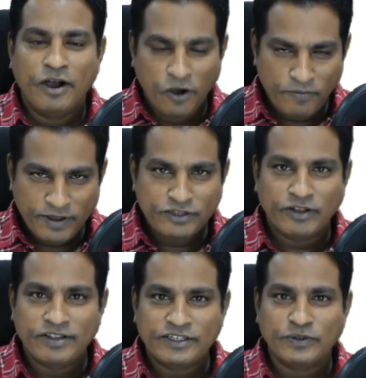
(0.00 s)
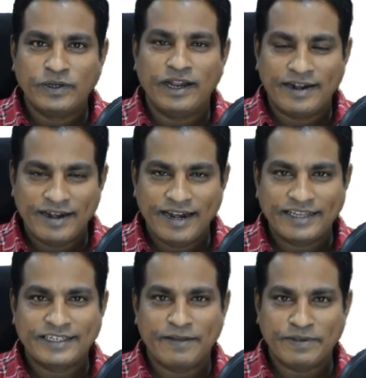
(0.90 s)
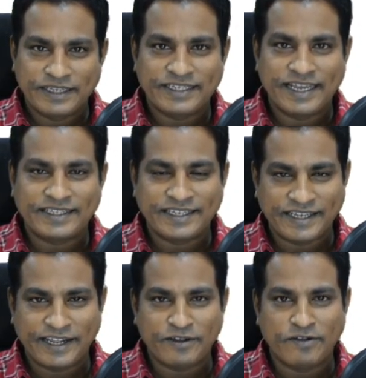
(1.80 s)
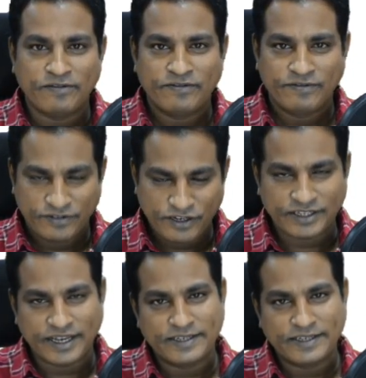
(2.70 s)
Hope you enjoy this tool. Until next time, this is KC signing off. Cheers,